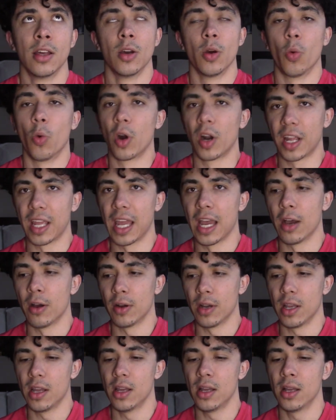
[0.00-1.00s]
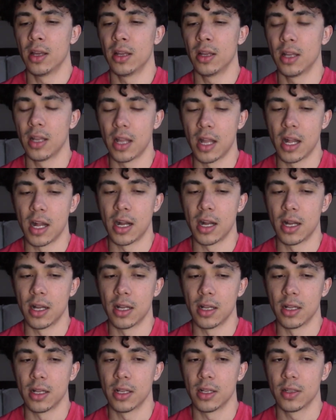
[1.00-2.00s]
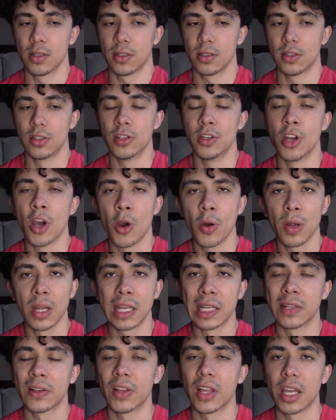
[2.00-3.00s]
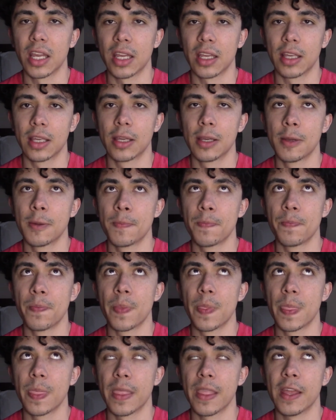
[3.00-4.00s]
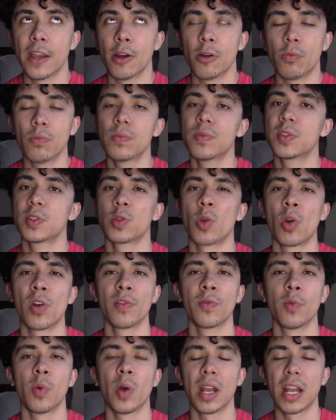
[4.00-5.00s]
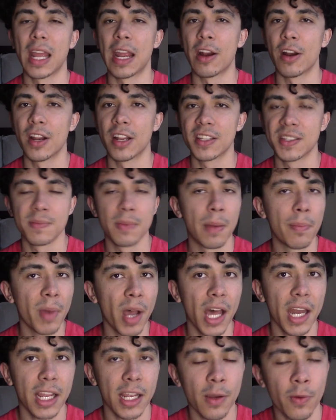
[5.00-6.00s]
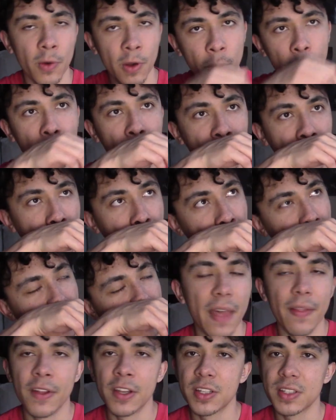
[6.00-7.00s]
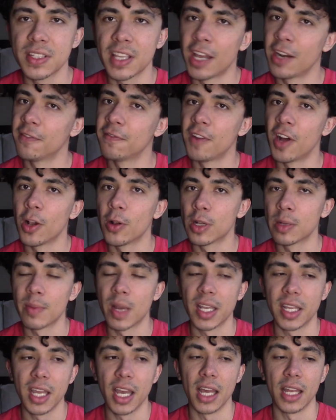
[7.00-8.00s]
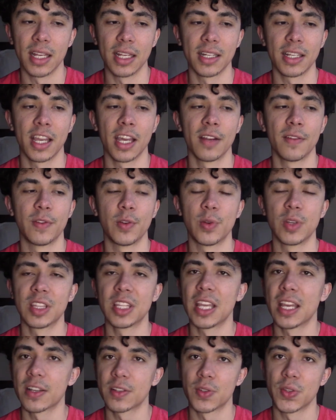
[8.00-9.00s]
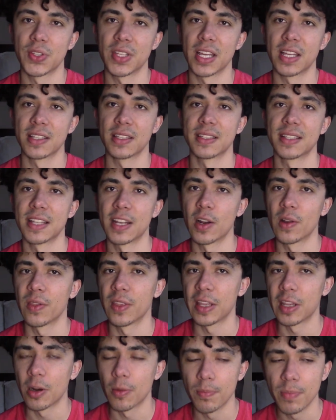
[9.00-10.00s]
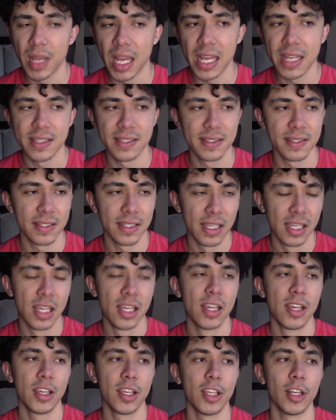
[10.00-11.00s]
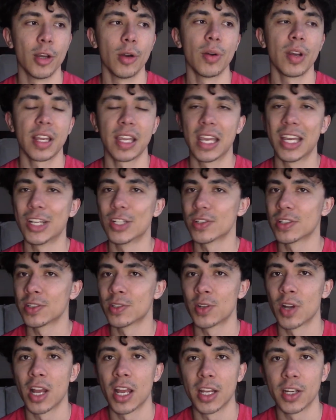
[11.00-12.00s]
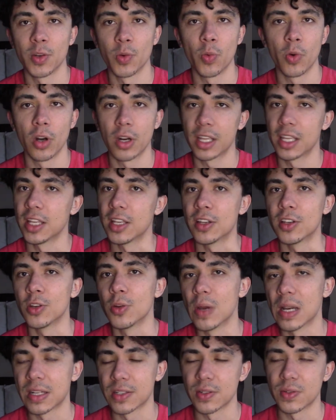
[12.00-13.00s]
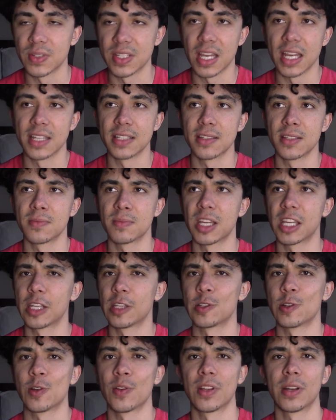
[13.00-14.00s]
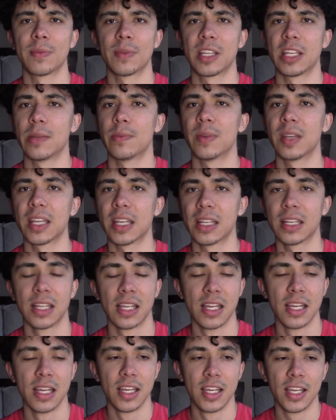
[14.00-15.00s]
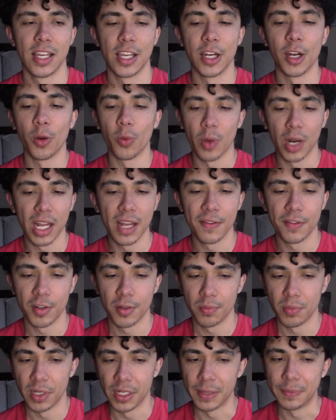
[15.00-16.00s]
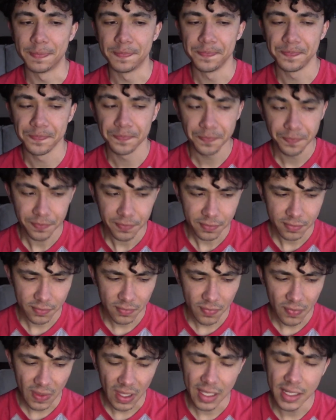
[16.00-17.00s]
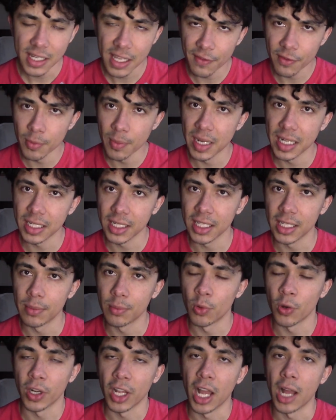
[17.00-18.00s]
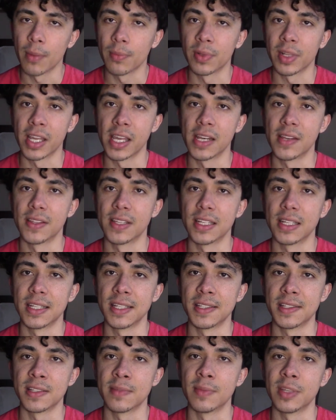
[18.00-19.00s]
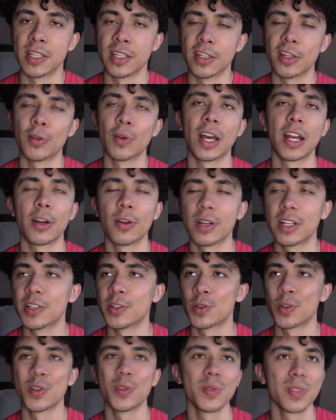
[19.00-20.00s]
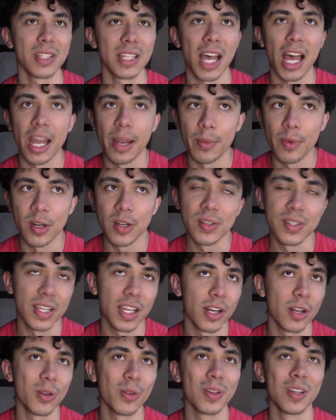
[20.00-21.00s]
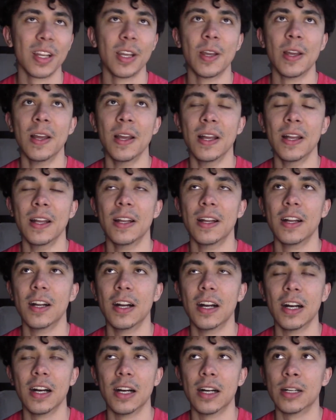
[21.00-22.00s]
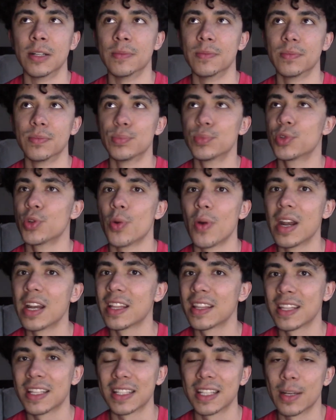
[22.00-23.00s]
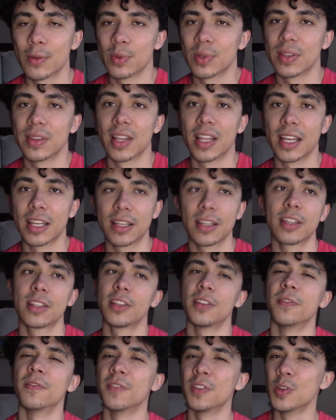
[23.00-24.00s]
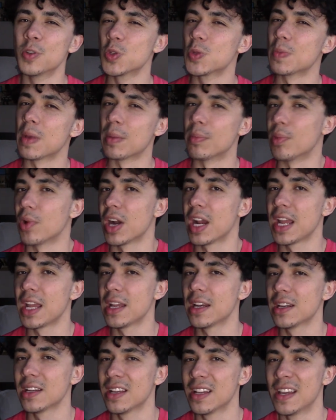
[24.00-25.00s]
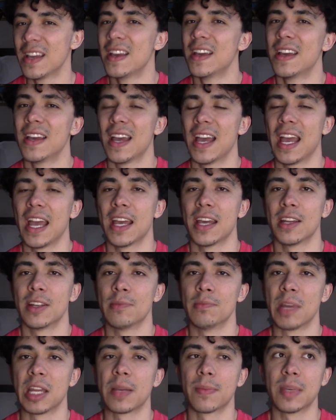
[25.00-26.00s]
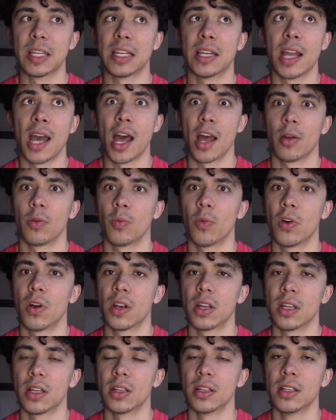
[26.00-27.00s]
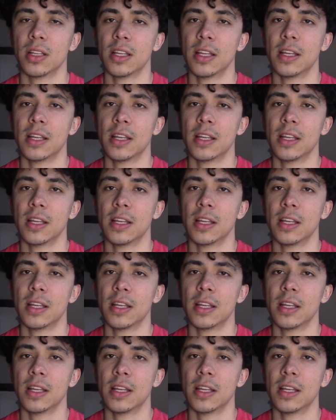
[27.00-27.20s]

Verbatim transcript: workout uh, knowing like you know, sort of what areas of my body I want to work on, and then just kind of following my gut and kind of doing the exercises that I think are best, you know, occasionally trying to work in new exercises, making sure that I'm keeping it, you know, whatever, but never making it more complicated than it needs to be, you know. I don't introduce timers, I don't uh, do anything that would like confuse my brain and make me not want to